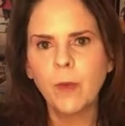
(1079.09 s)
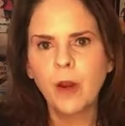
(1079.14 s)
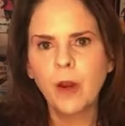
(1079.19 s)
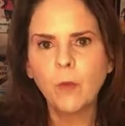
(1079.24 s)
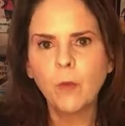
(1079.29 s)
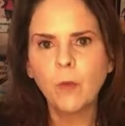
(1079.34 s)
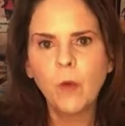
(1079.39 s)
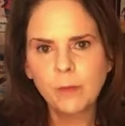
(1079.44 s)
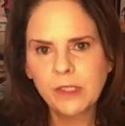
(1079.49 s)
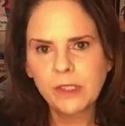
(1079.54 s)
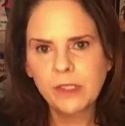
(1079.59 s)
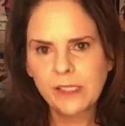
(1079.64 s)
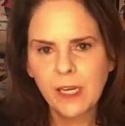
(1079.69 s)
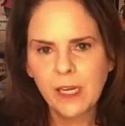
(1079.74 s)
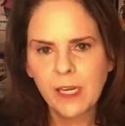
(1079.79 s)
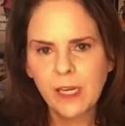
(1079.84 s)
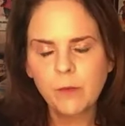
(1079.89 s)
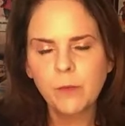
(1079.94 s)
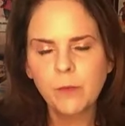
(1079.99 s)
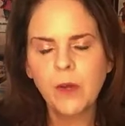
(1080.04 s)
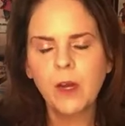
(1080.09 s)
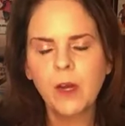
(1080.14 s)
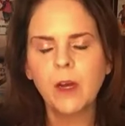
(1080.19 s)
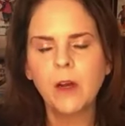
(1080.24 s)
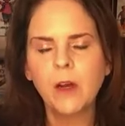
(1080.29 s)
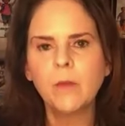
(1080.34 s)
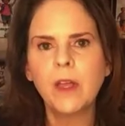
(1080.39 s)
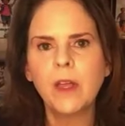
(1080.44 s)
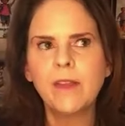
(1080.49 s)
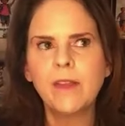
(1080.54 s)
my website,
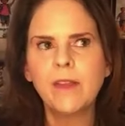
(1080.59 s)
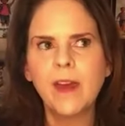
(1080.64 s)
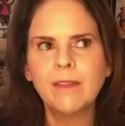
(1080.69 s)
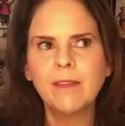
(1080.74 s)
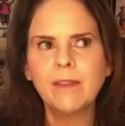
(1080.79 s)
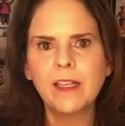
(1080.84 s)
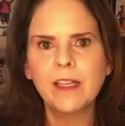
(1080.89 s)
um, and that